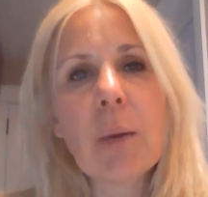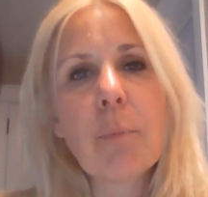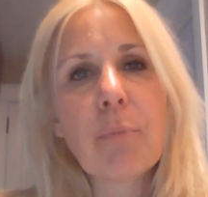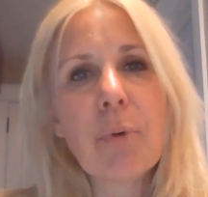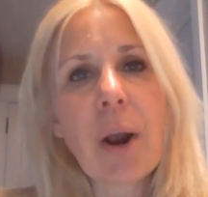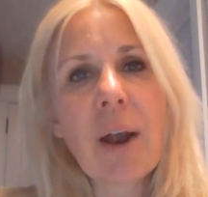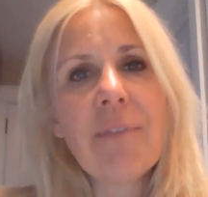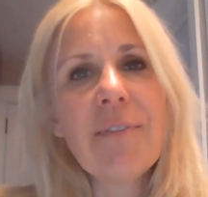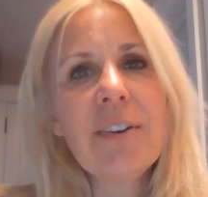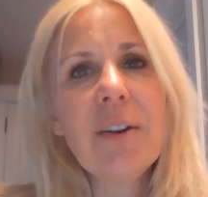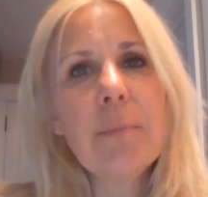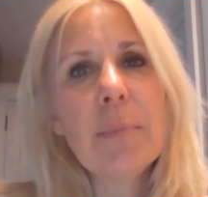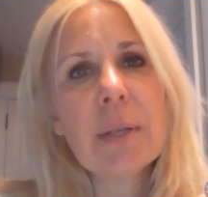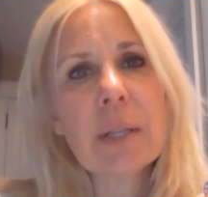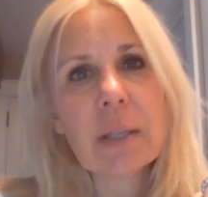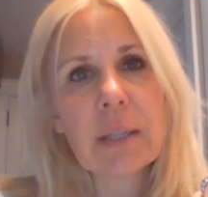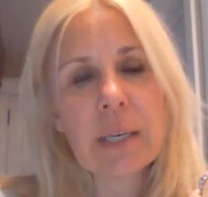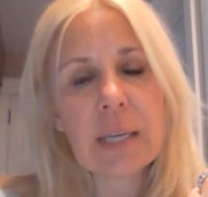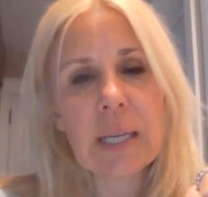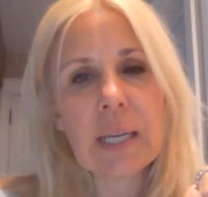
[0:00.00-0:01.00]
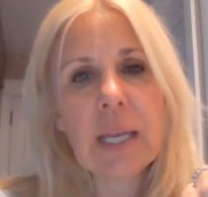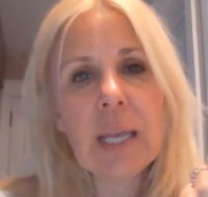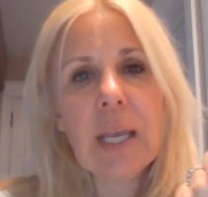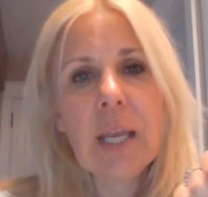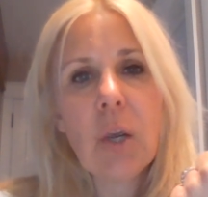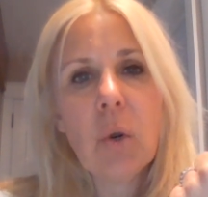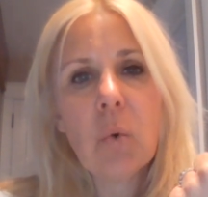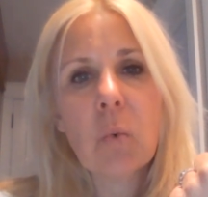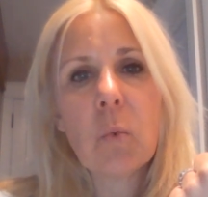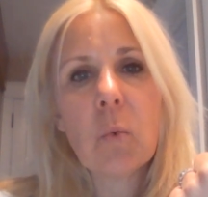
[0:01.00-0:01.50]
Profitability
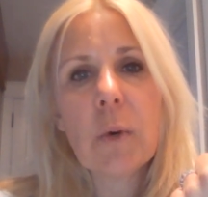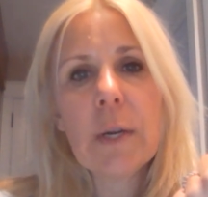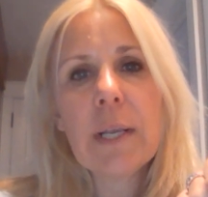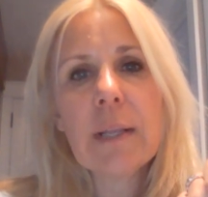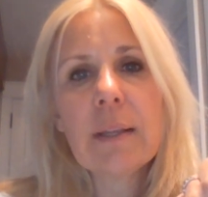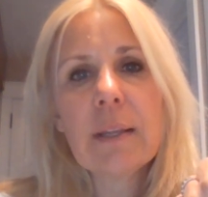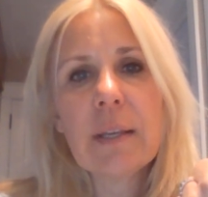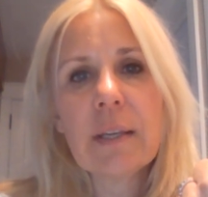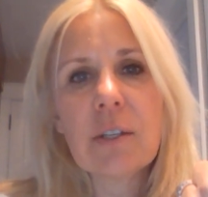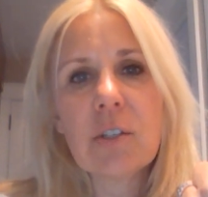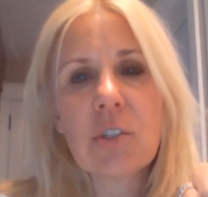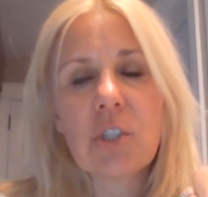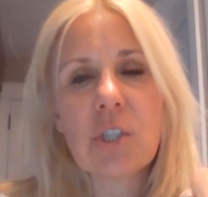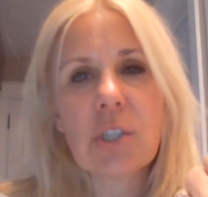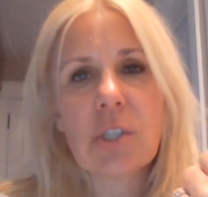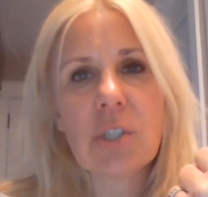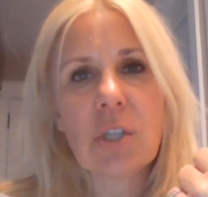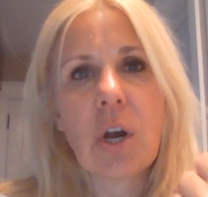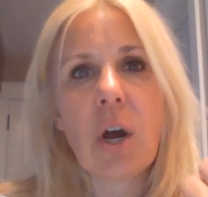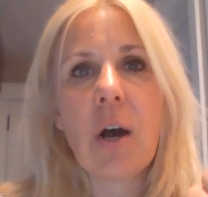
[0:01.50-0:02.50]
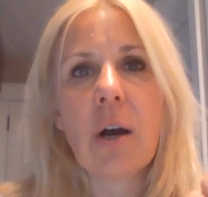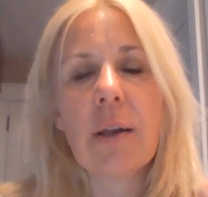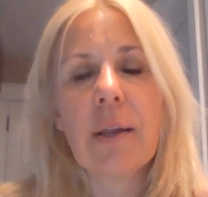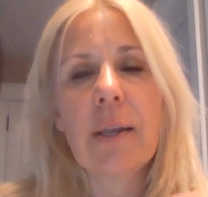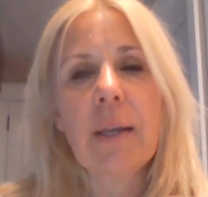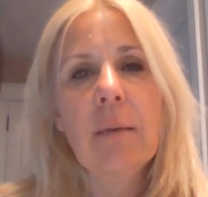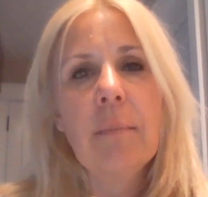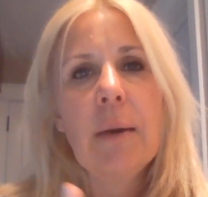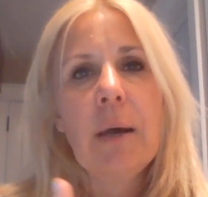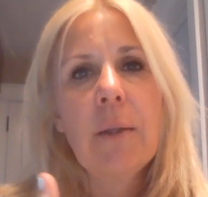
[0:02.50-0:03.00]
really is just
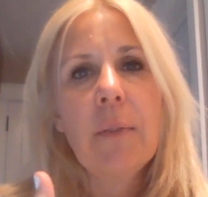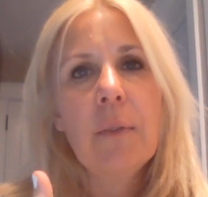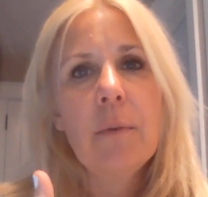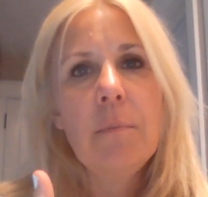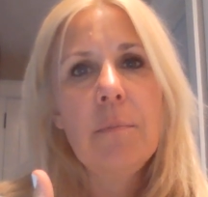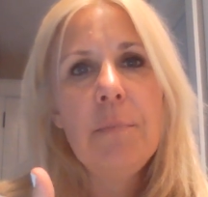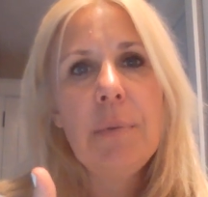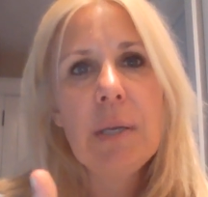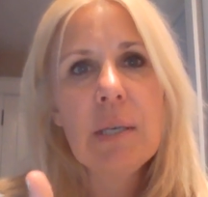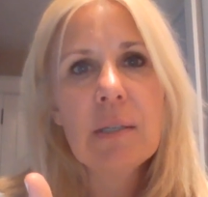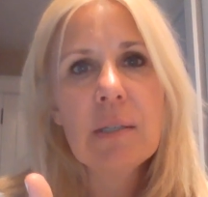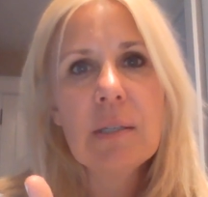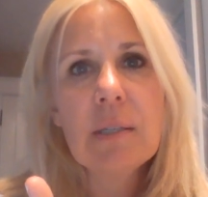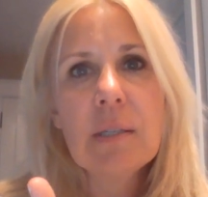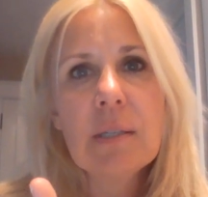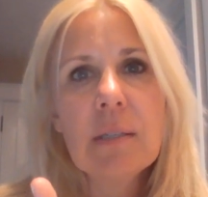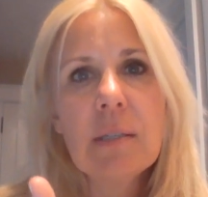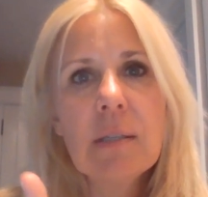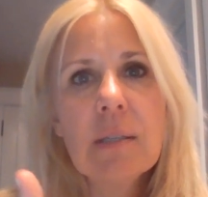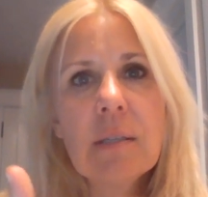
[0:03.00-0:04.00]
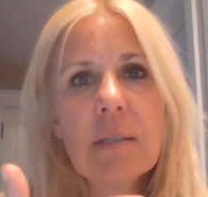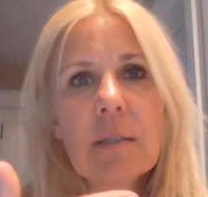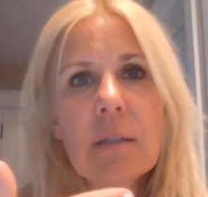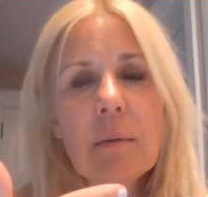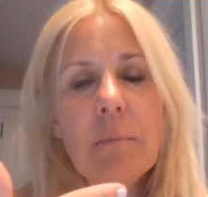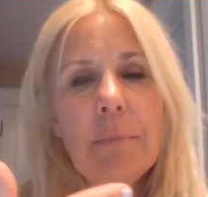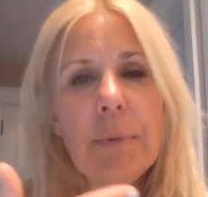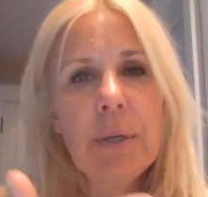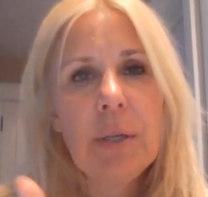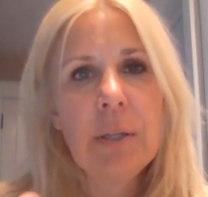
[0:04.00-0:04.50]
talking about the business's
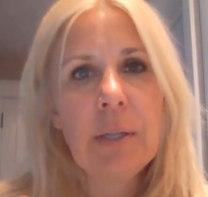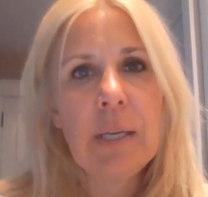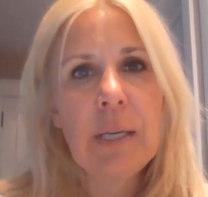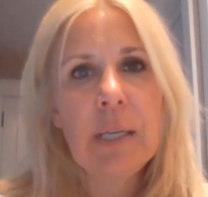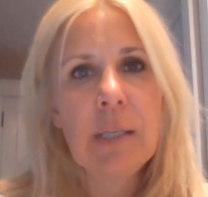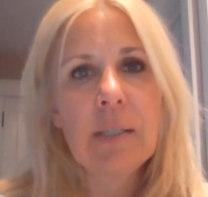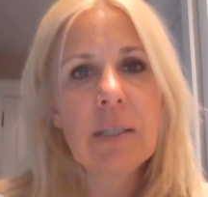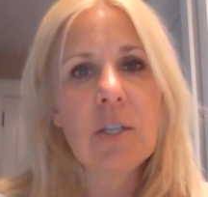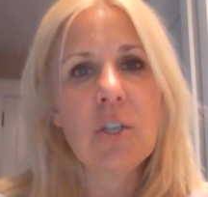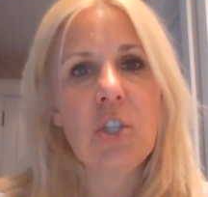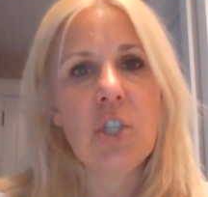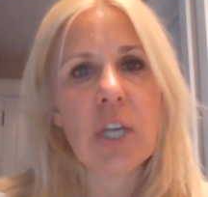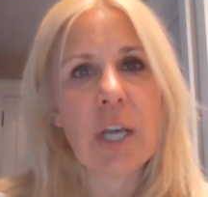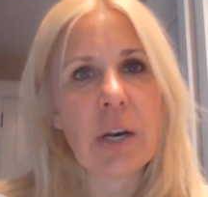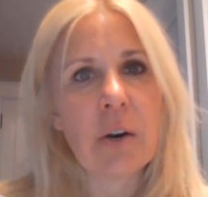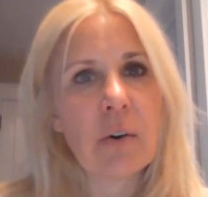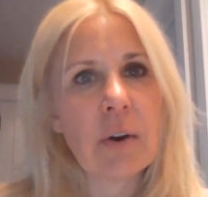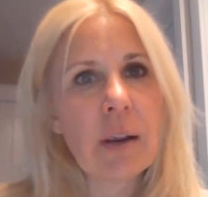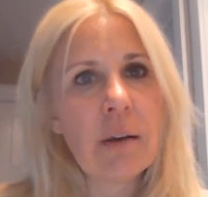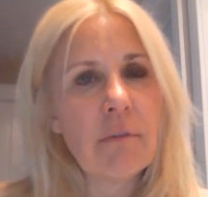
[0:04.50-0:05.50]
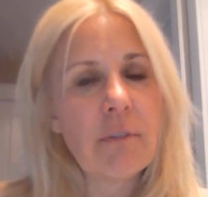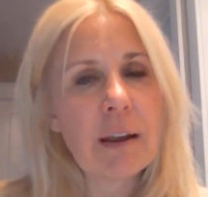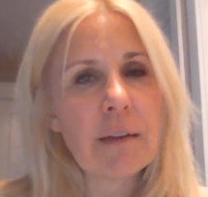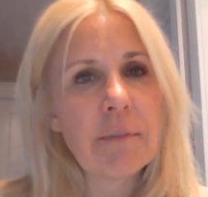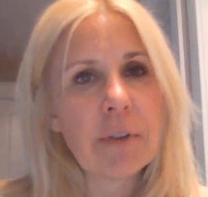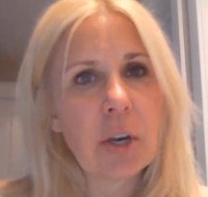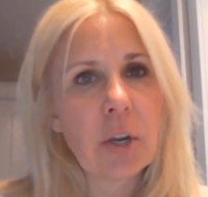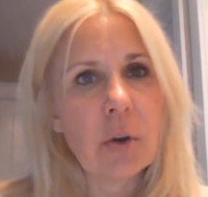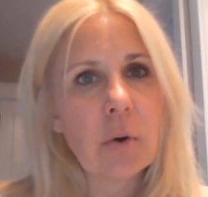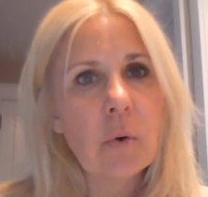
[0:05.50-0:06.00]
ability to generate
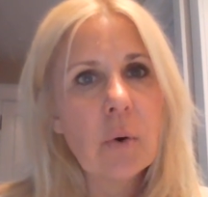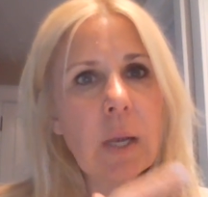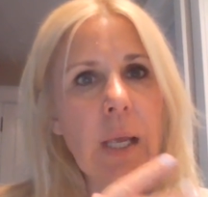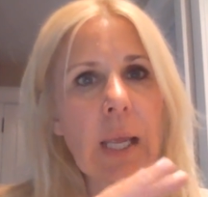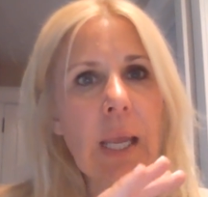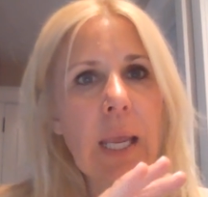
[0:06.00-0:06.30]
revenue